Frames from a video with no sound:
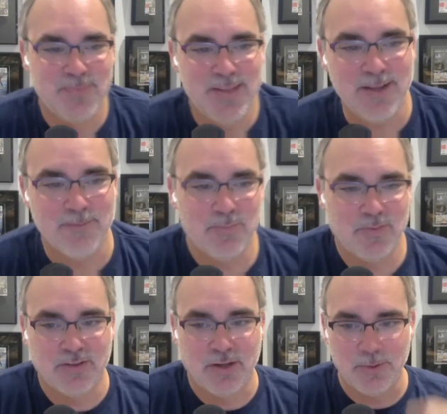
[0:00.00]
yeah,
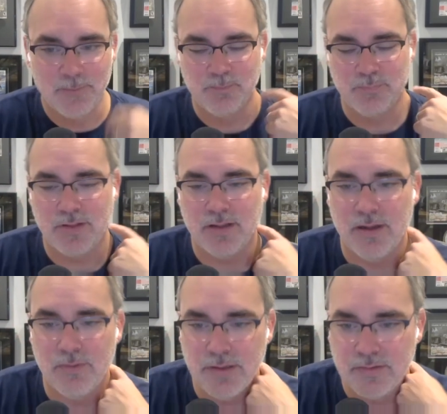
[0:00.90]
so
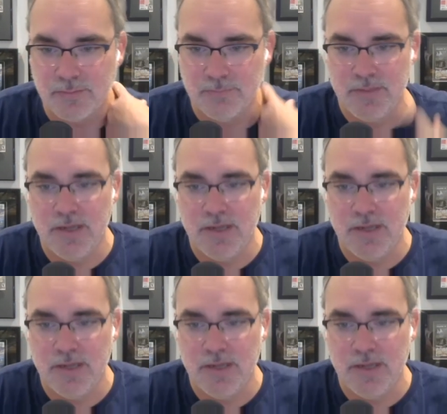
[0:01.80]
uh, we had some